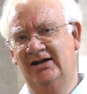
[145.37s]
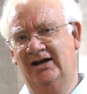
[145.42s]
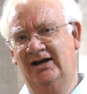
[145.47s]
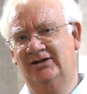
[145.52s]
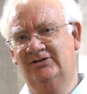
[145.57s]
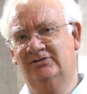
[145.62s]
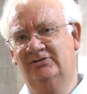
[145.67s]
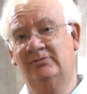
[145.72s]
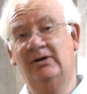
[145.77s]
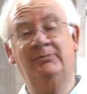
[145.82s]

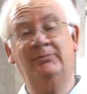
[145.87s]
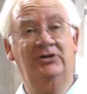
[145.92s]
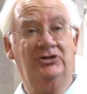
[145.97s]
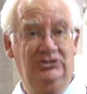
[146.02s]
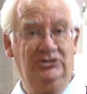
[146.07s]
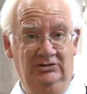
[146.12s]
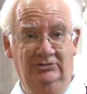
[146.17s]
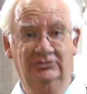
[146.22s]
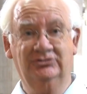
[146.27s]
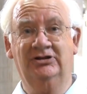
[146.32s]
and to remember the
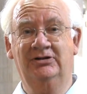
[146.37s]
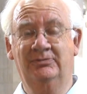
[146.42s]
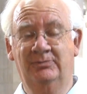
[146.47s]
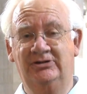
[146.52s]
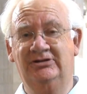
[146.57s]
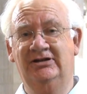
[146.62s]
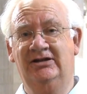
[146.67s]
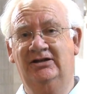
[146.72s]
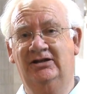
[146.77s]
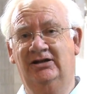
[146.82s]
children in
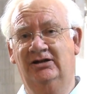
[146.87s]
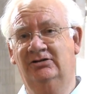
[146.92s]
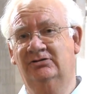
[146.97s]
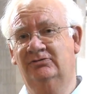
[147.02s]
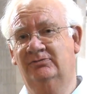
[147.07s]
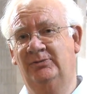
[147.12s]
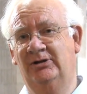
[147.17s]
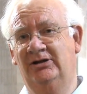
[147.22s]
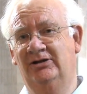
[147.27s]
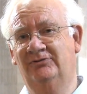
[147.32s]
particular who
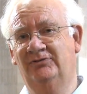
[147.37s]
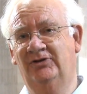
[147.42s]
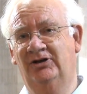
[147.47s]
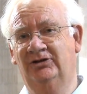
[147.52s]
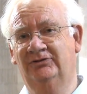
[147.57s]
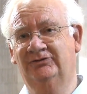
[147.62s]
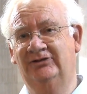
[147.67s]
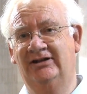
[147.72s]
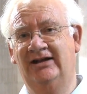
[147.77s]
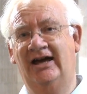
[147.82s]
have been
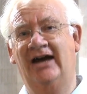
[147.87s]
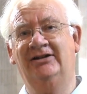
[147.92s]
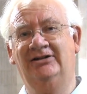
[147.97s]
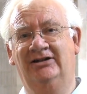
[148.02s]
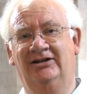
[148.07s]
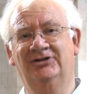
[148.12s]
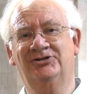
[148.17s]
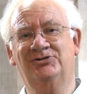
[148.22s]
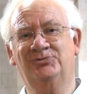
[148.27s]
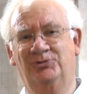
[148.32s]
involved in
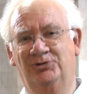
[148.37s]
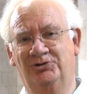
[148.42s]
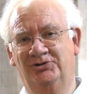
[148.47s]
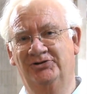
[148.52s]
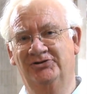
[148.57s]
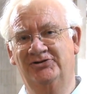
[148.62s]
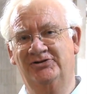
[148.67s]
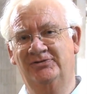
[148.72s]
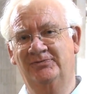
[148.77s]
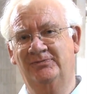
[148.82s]
adults'
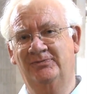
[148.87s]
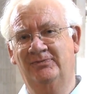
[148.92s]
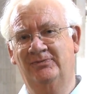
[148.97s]
wars.